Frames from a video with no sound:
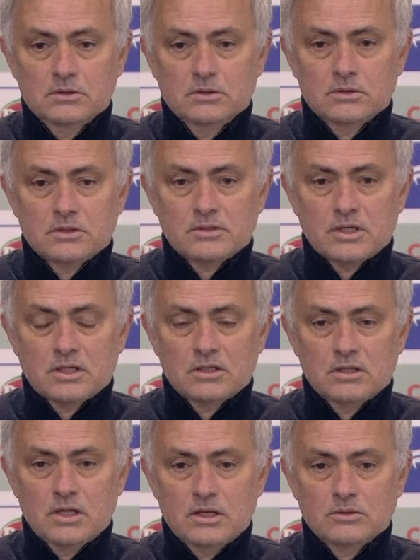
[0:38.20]
in a
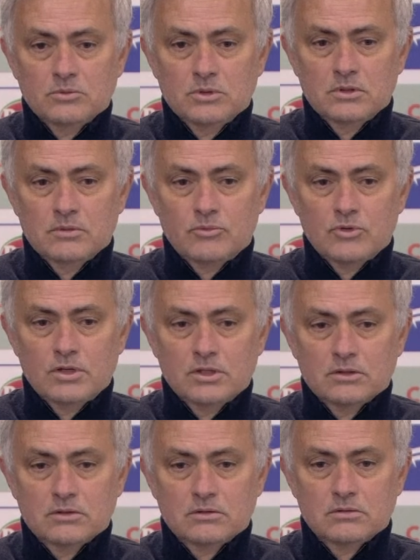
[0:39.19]
second line with a
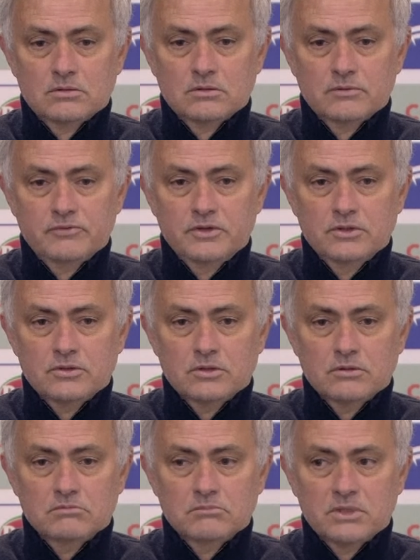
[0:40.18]
brilliant uh,
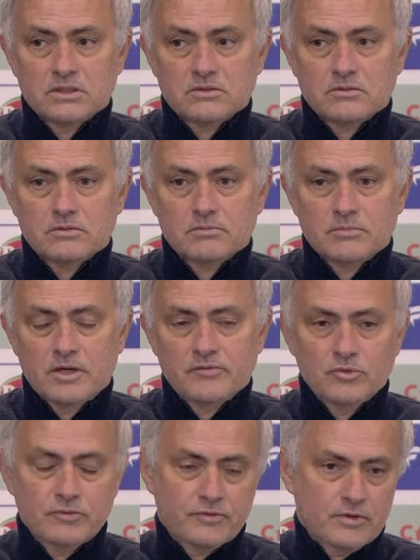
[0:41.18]
finishing. That's my
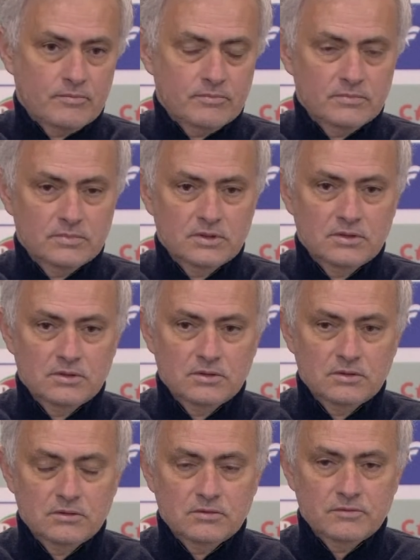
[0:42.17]
view from
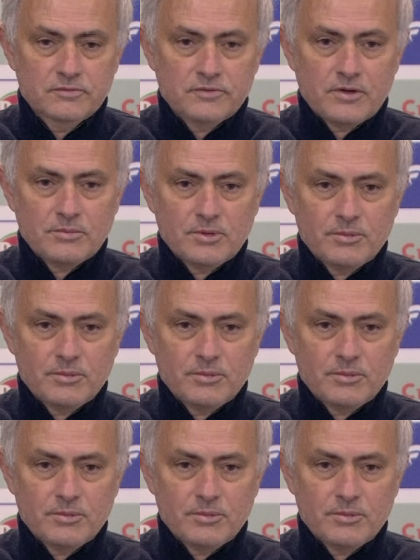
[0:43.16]
from the